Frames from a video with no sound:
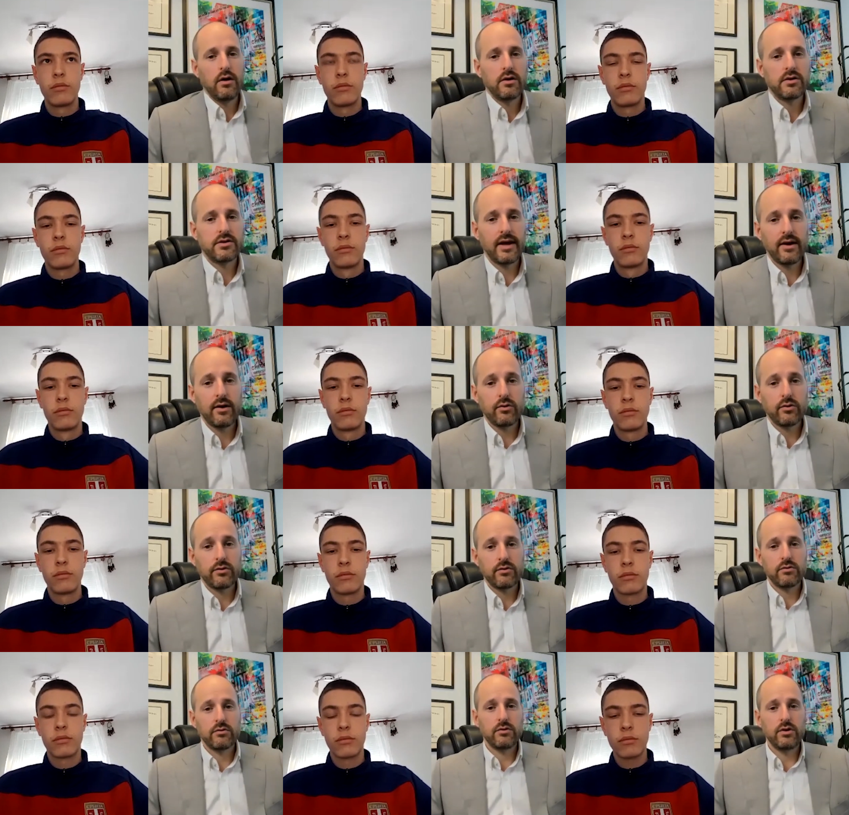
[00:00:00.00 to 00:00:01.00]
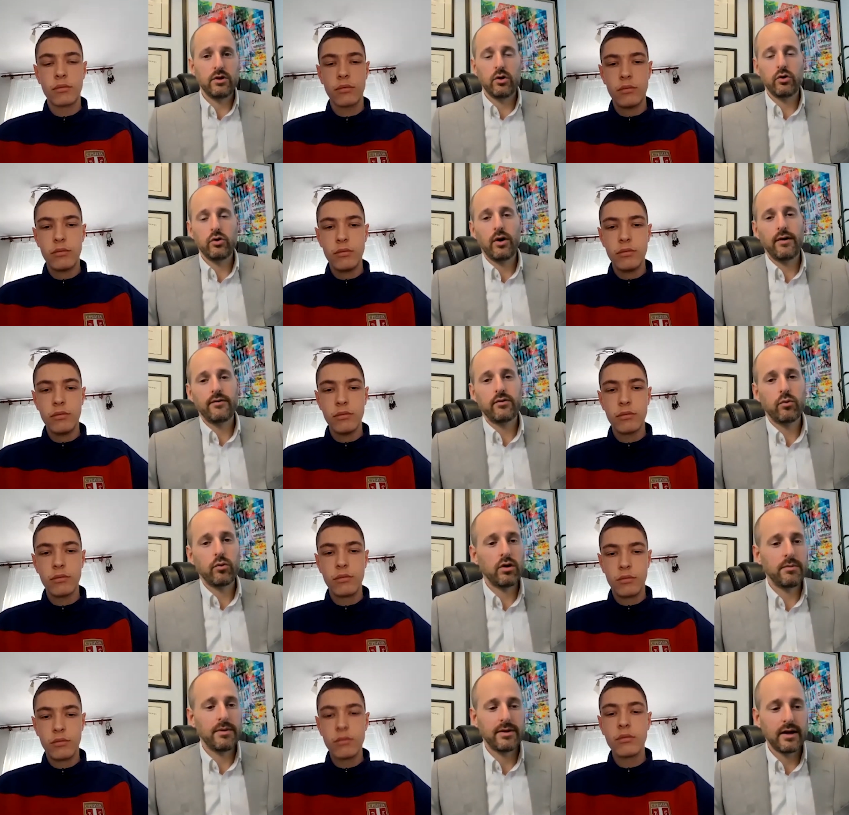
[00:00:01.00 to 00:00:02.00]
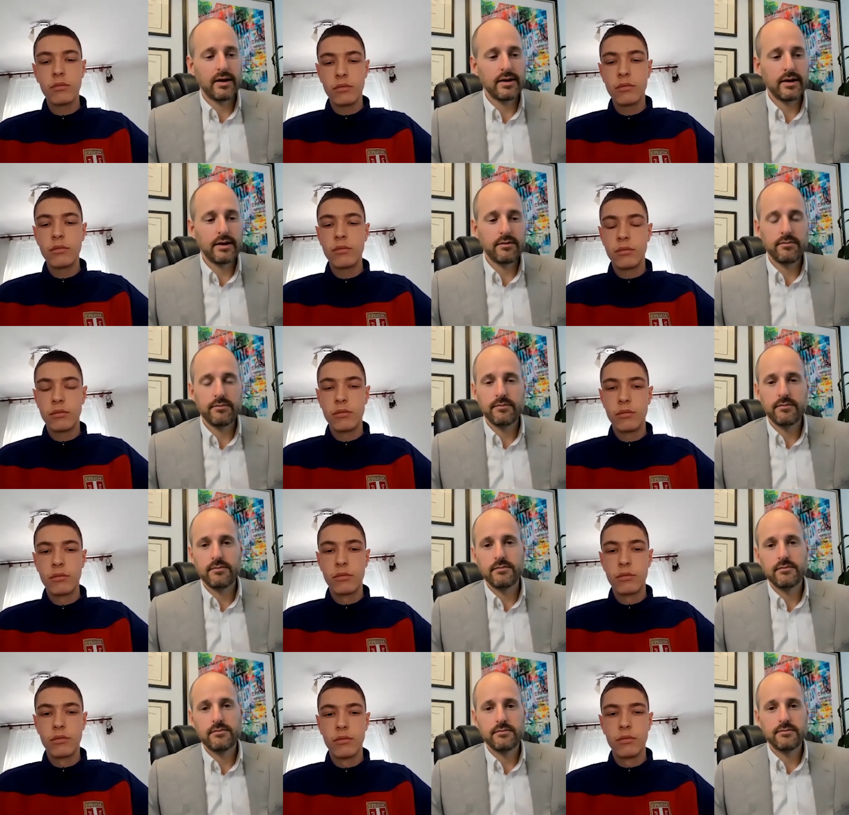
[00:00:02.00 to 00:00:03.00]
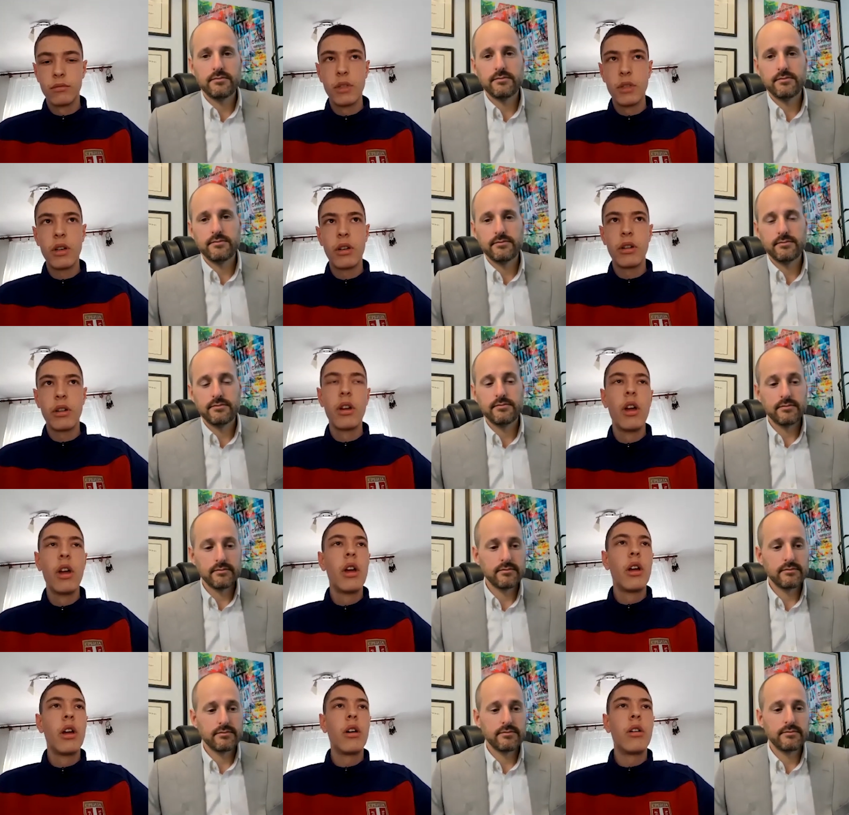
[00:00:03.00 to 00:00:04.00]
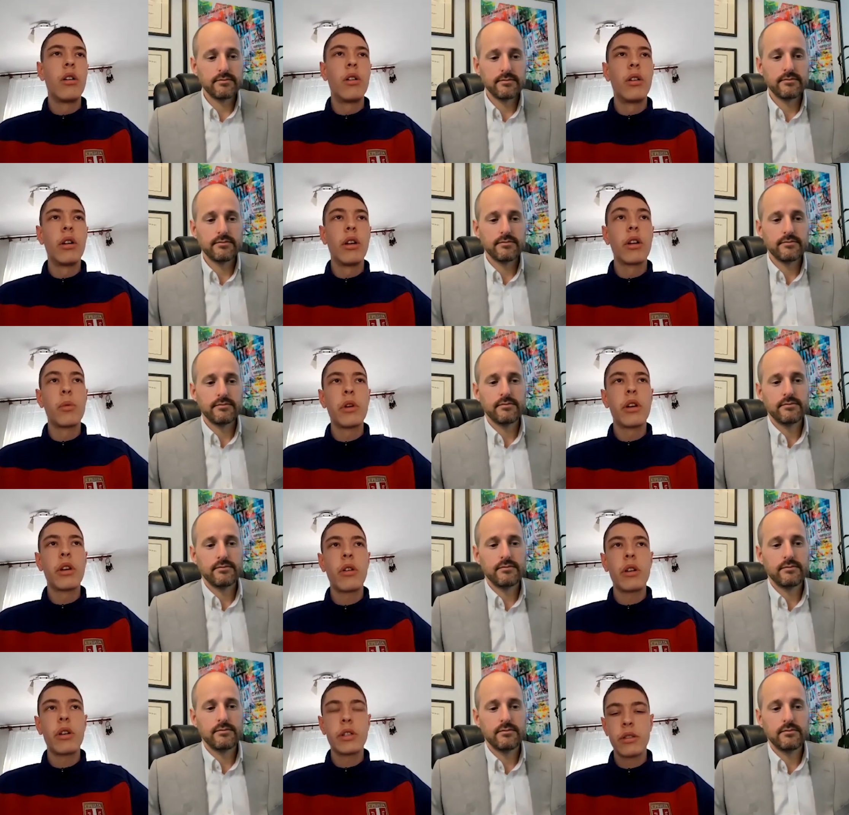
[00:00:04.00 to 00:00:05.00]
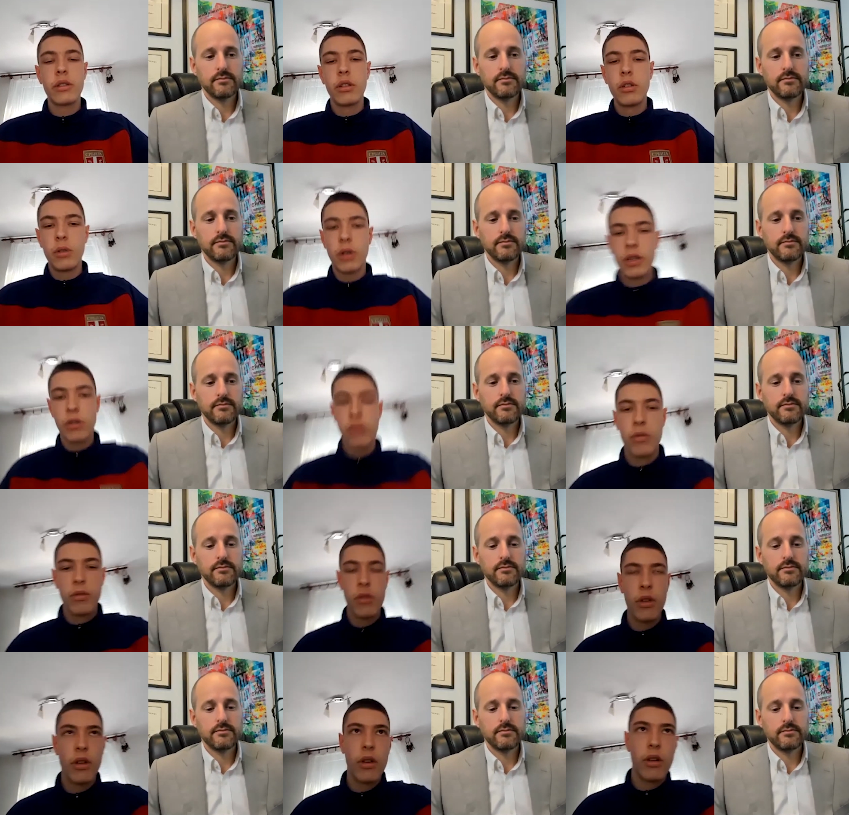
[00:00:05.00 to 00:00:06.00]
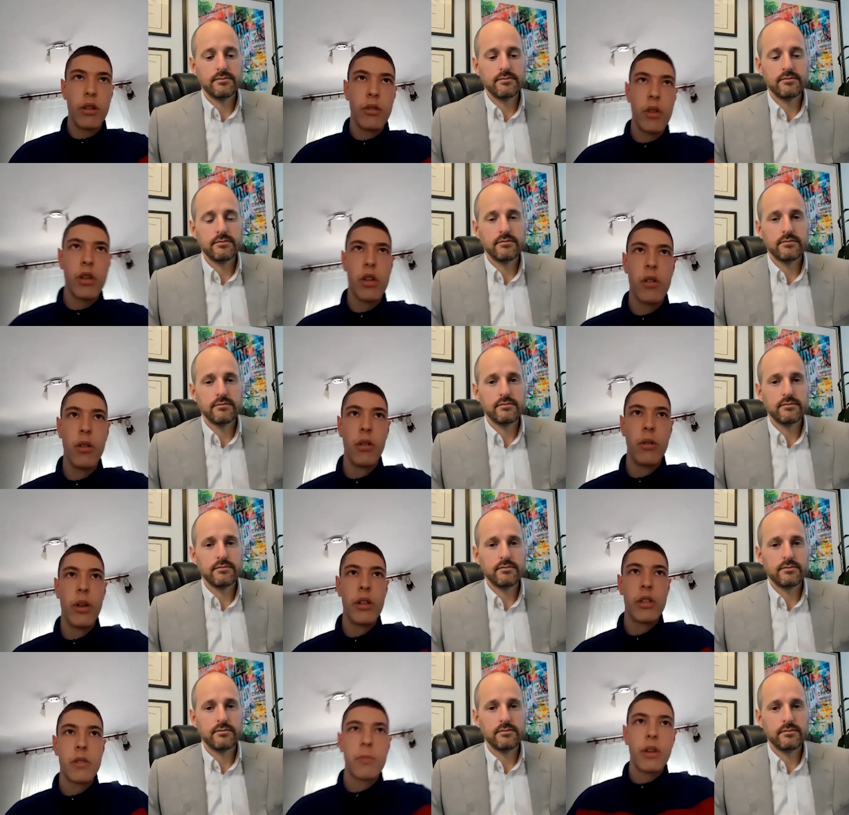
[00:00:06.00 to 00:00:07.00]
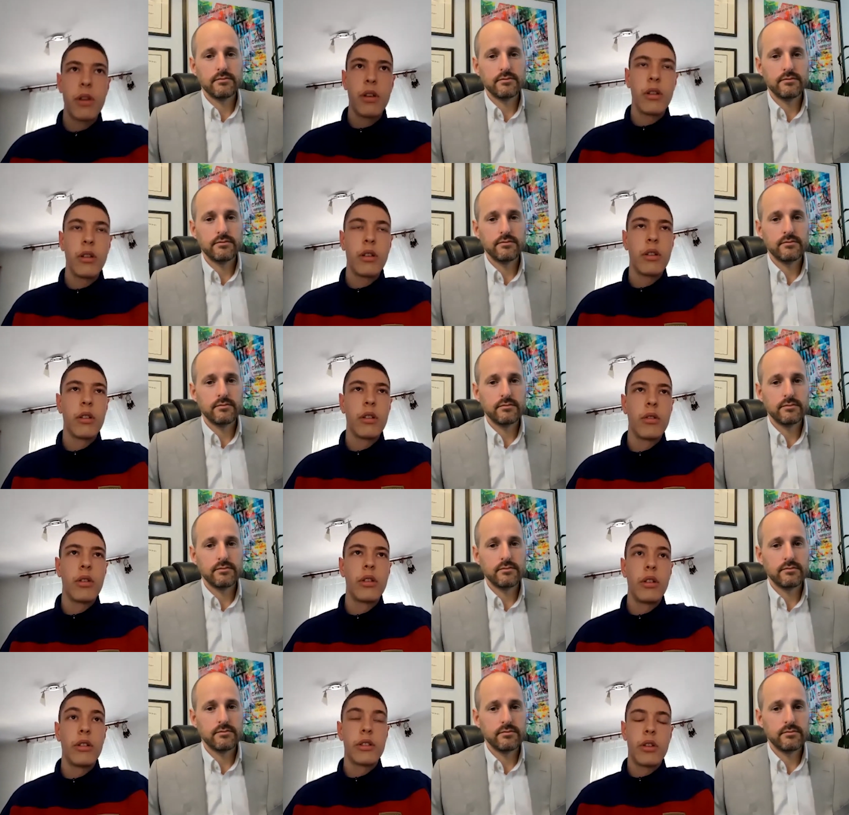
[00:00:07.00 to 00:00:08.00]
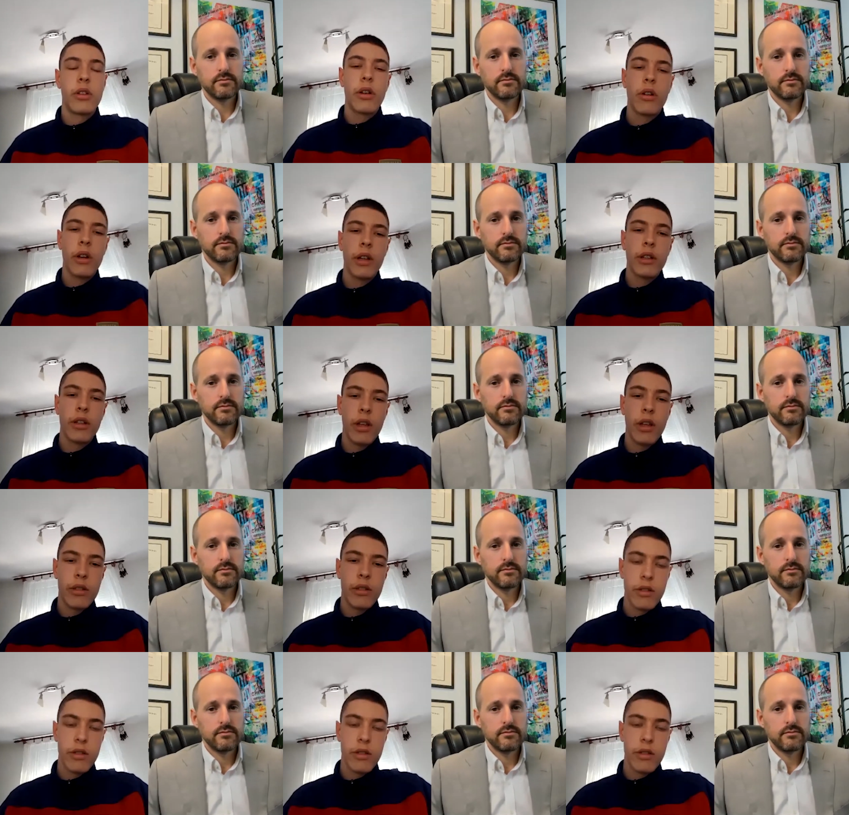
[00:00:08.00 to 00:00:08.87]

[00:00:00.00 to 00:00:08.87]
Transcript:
Speaker 1: sales, you know, you don't have to worry about that yet.
Speaker 2: Yeah. Or like when I cross the 200 threshold, do I start collecting taxes on